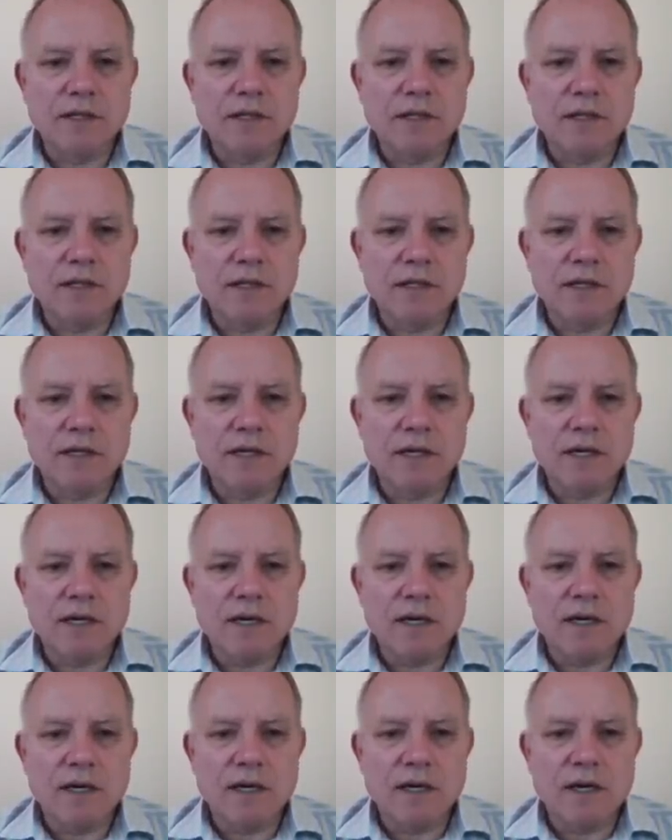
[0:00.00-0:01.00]

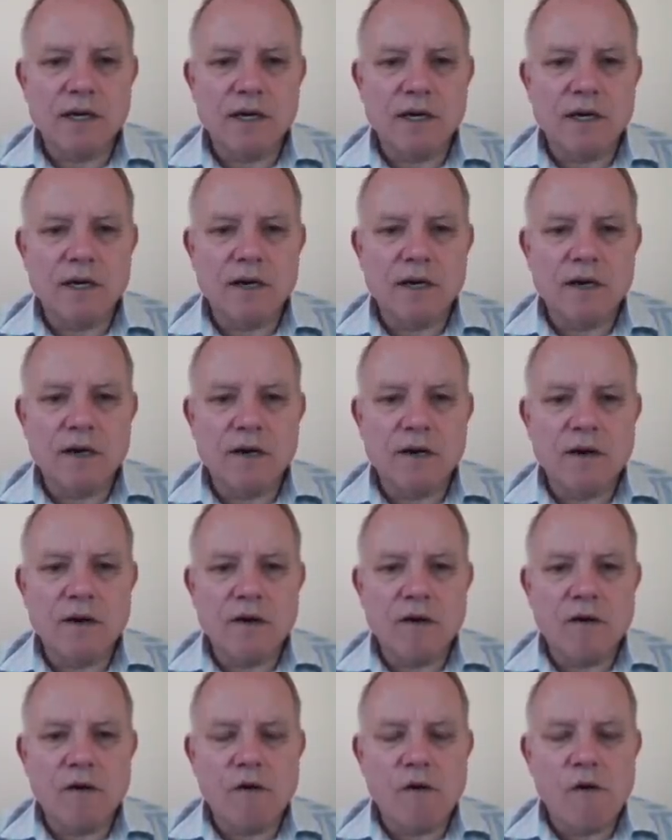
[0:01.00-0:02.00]
[no speech]